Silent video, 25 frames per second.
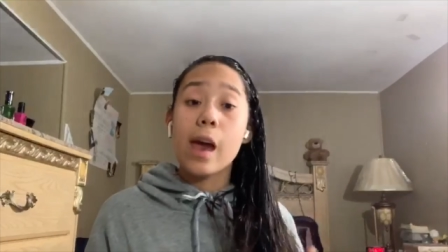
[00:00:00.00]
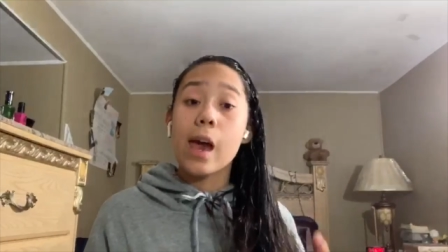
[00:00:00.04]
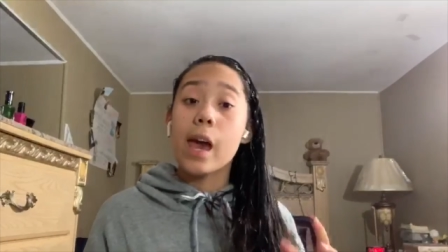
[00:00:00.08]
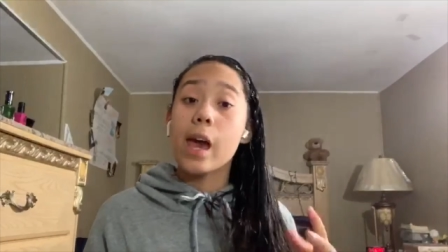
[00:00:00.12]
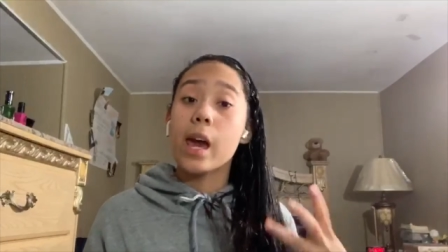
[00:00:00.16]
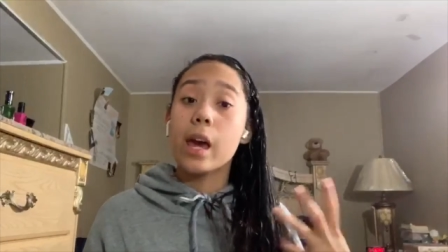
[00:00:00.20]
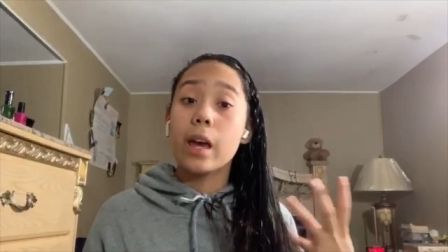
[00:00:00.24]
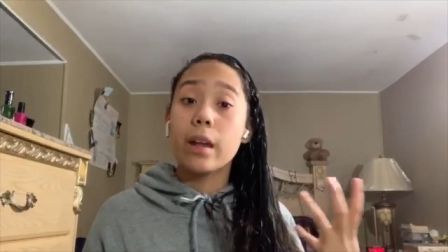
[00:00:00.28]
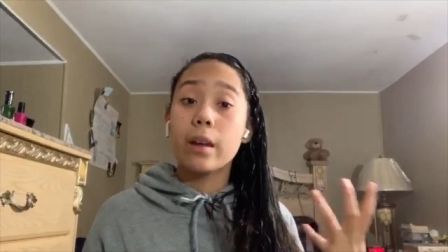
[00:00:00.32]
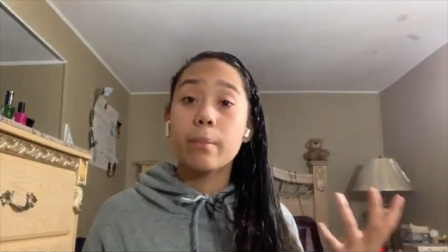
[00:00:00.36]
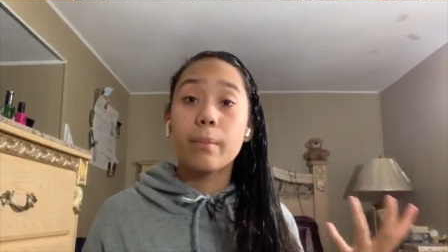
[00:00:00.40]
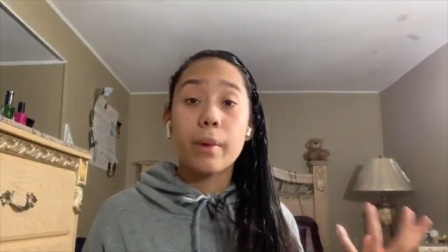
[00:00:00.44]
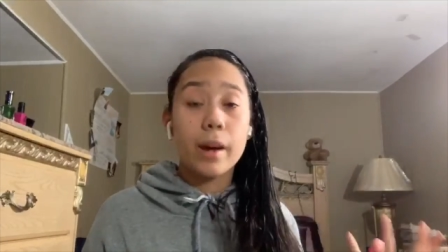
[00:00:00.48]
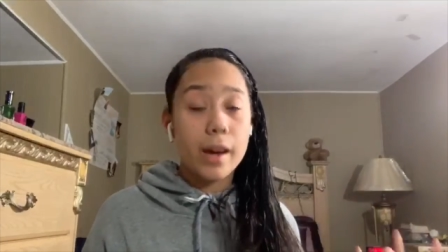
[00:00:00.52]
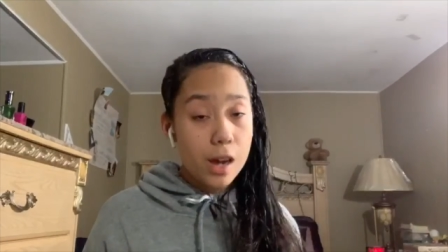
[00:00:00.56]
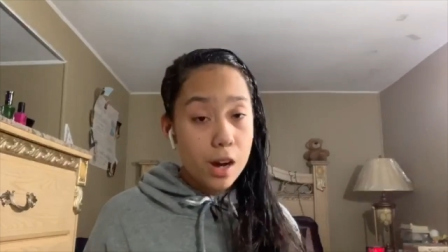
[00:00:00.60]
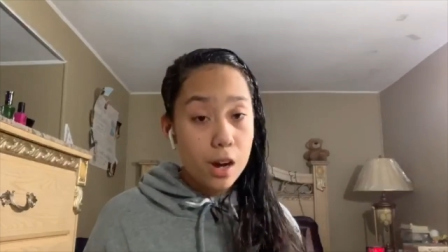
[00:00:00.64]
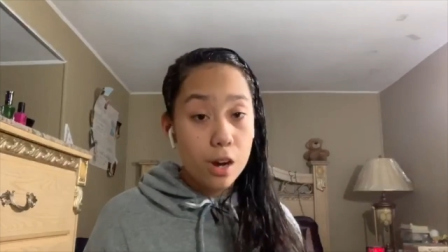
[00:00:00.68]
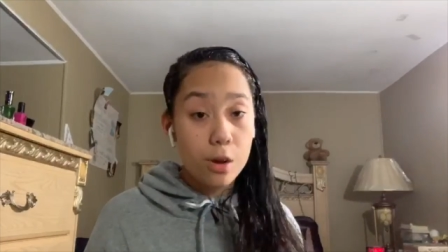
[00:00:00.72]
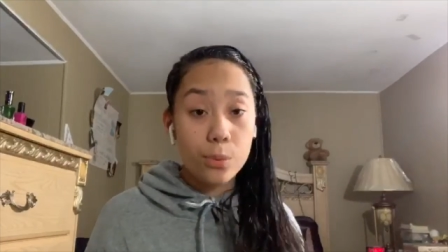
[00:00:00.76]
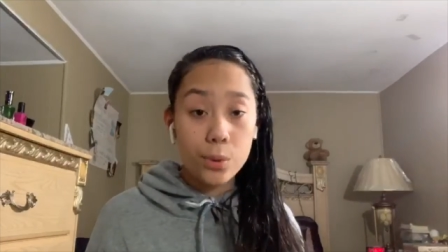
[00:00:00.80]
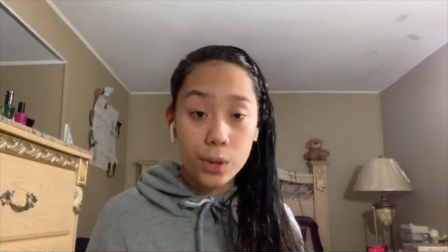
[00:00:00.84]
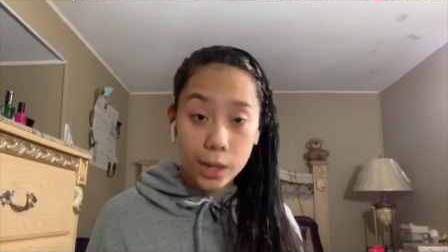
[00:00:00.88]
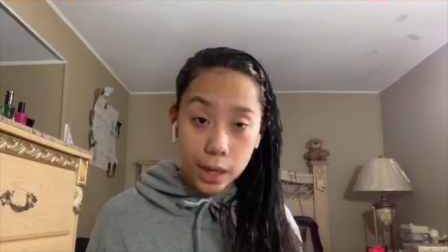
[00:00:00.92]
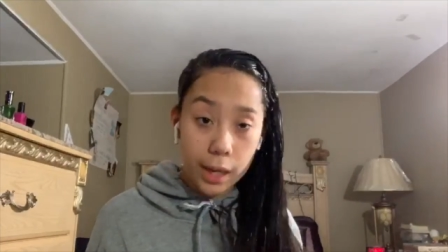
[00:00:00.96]
and my
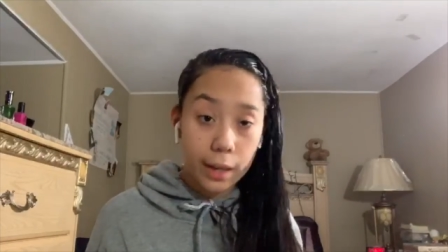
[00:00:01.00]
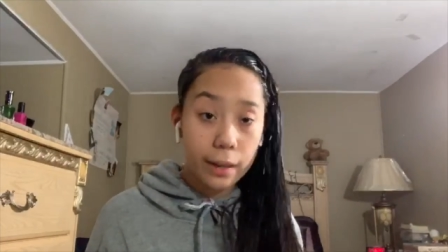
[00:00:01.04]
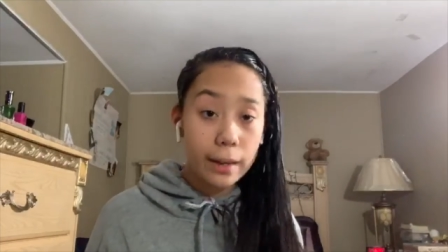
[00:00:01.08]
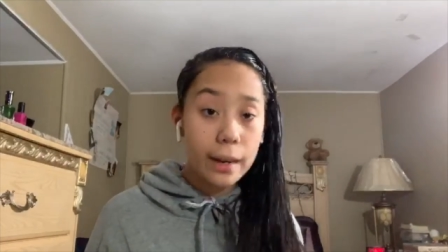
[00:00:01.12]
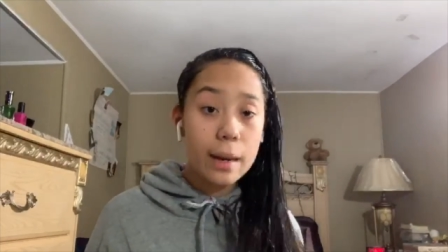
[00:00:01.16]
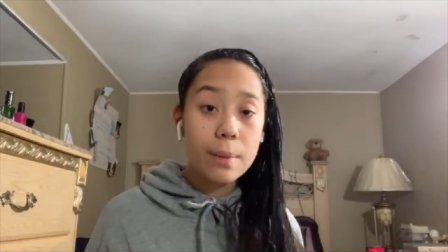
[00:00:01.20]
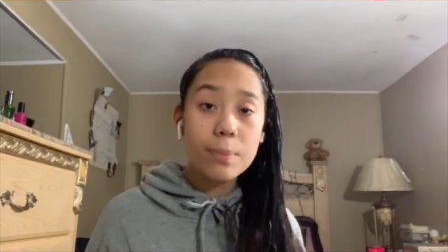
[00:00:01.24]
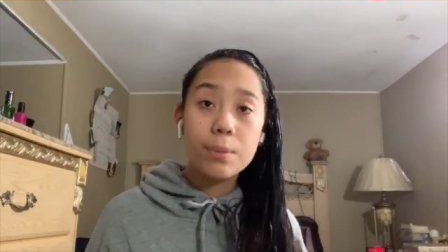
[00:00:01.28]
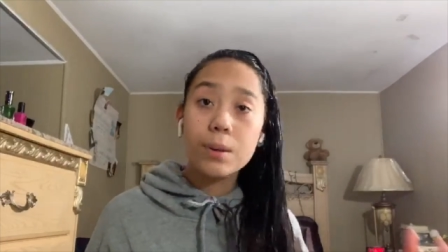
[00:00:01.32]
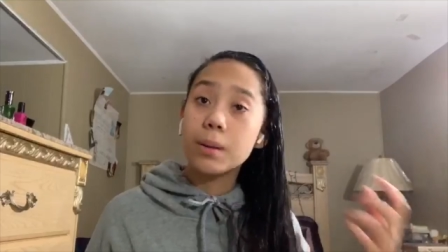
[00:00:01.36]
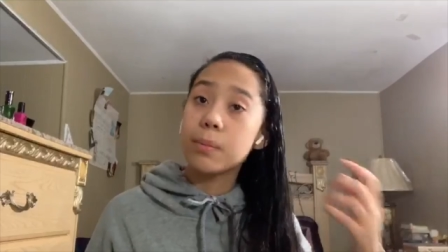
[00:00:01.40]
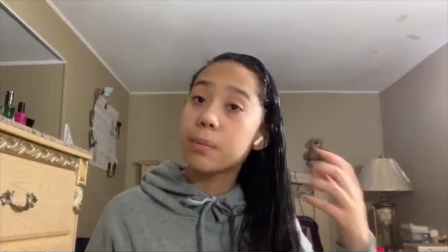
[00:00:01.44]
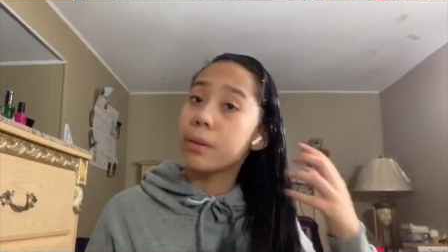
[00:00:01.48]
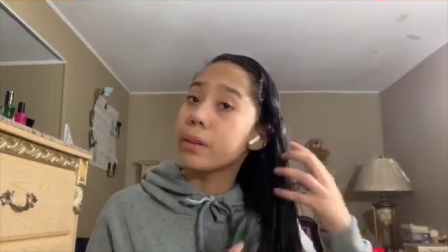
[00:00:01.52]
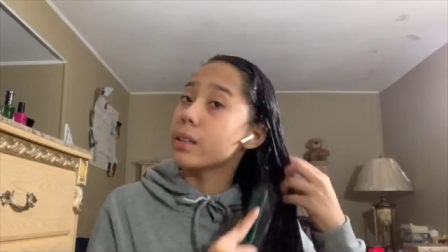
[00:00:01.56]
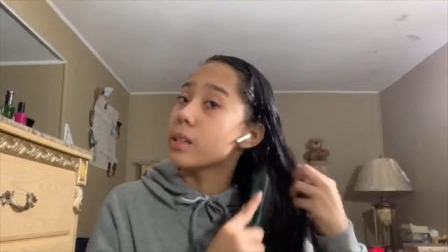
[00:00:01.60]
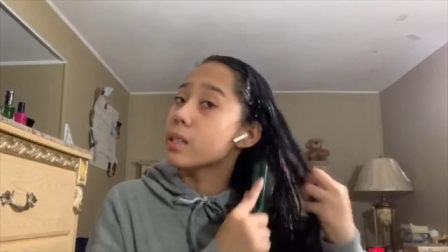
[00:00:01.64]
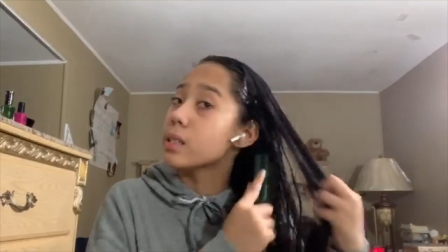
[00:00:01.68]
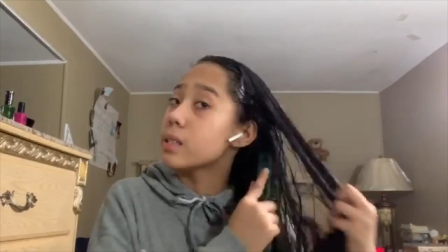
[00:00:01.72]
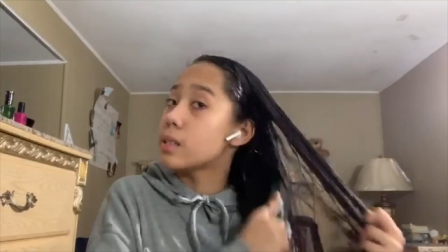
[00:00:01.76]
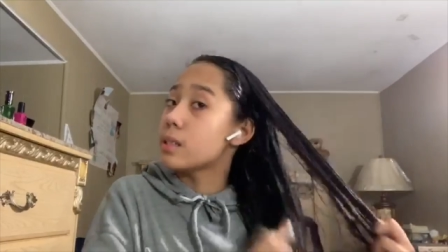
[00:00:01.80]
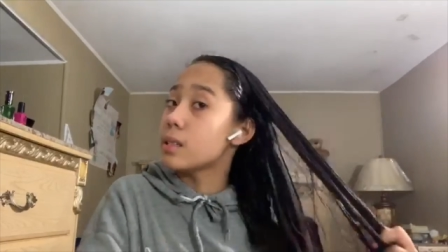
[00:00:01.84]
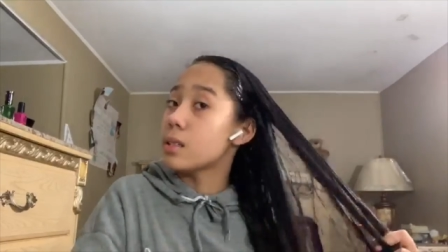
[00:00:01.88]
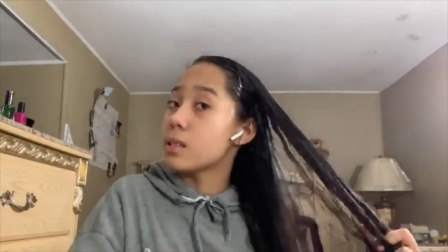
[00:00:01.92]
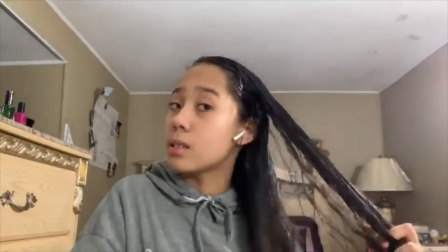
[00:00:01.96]
hair would get nappy
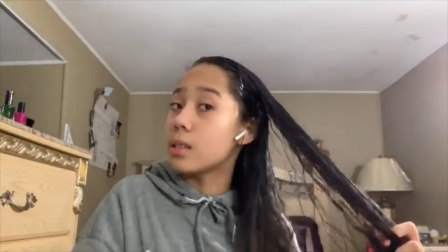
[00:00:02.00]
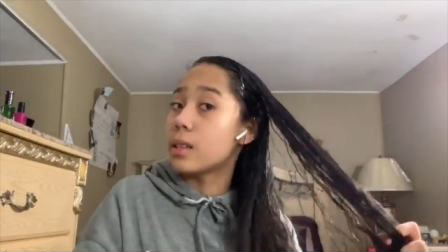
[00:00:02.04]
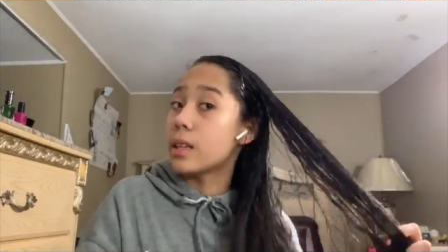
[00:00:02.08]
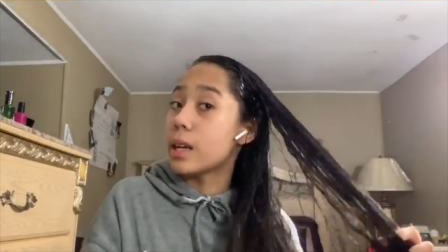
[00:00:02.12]
because